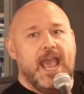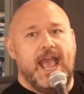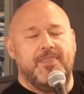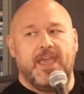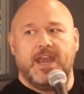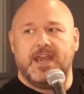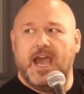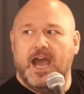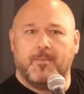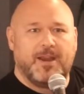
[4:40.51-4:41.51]
And then
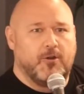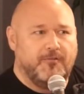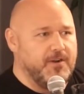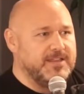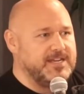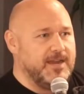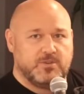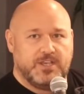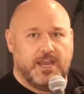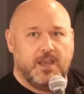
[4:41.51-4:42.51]
my girlfriend at the time
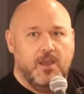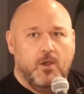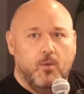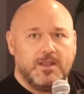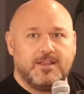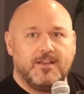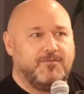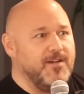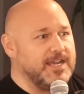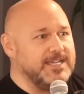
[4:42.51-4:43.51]
was like, what the
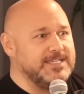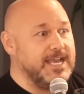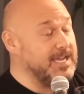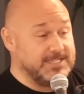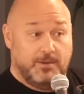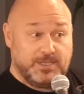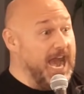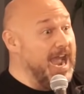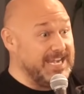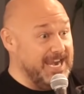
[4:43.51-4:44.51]
fuck is that? Because I was
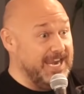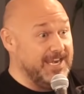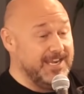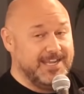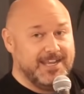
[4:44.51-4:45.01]
hiding it.